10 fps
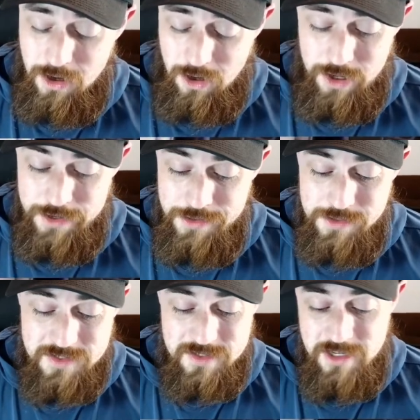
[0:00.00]
on
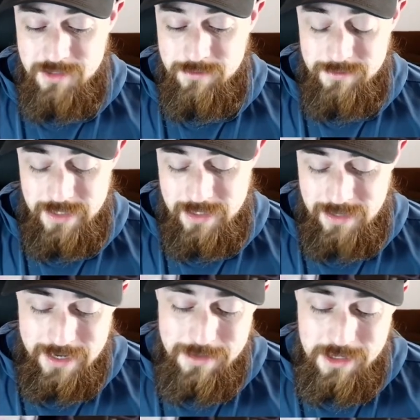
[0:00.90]
the sim, and
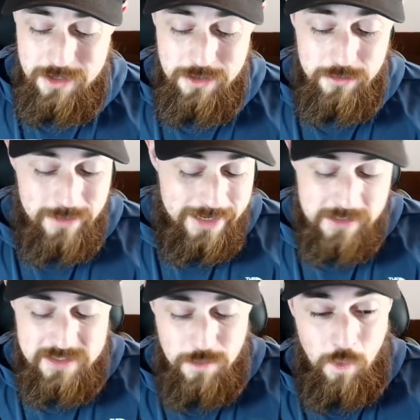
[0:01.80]
I mean, you know, I
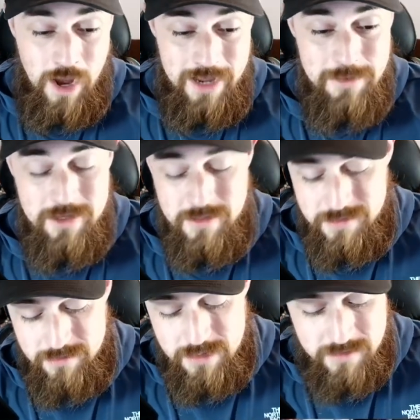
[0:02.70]
can see why,
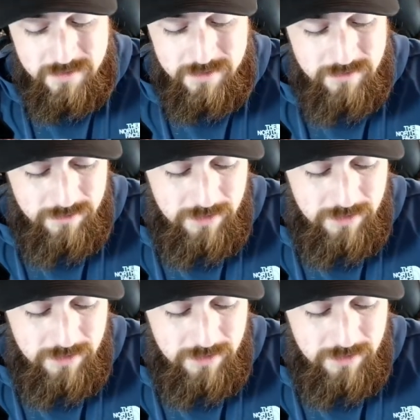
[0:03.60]
because it's